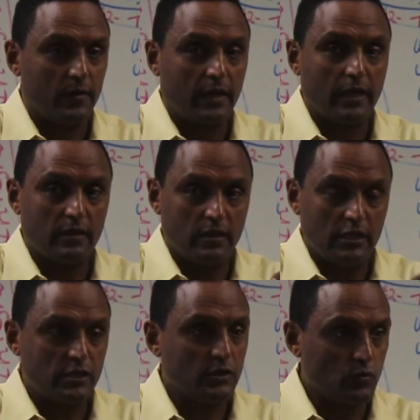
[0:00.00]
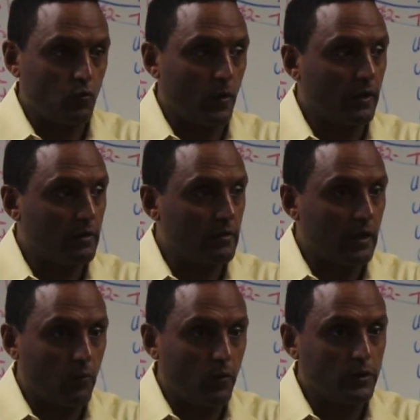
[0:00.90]
Okay, this is what
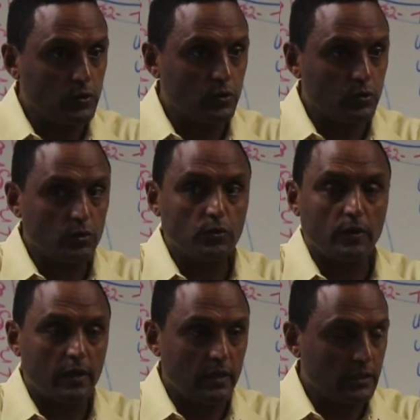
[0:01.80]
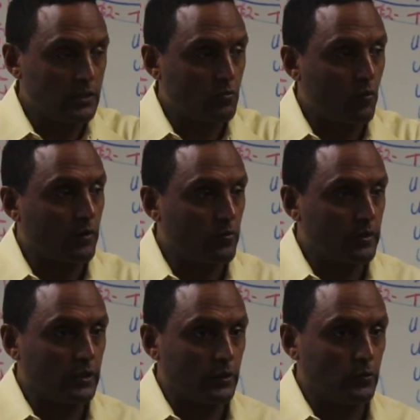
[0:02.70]
I want you to do, and this is what we're
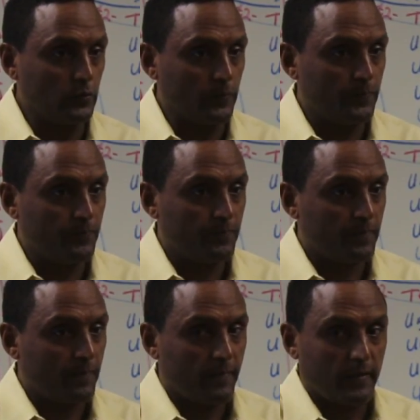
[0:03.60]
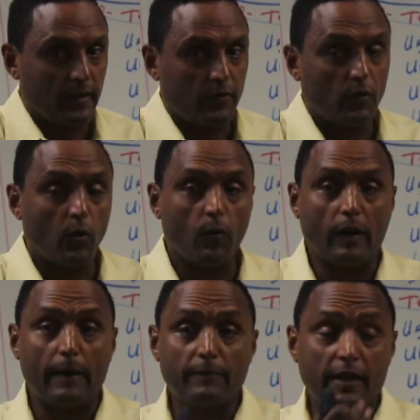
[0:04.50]
going to do. So
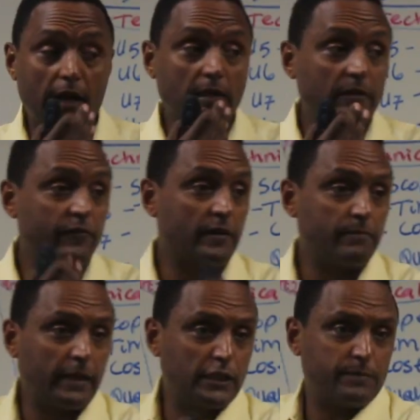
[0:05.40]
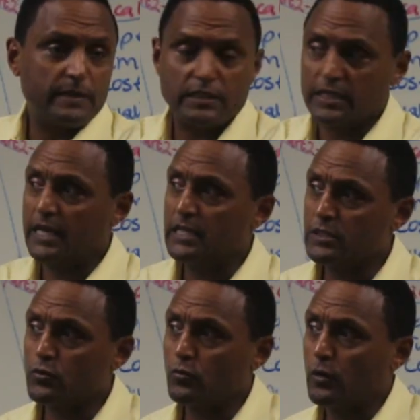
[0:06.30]
there are different management
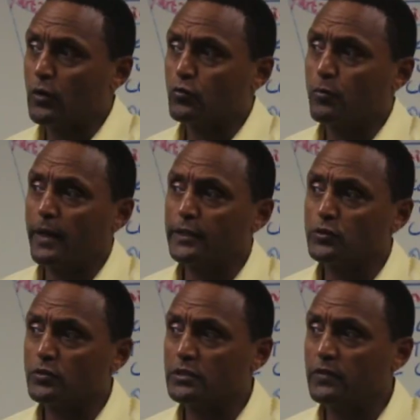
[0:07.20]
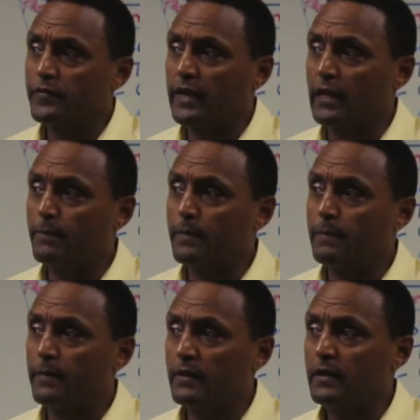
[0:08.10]
skills to how to manage those difficult people.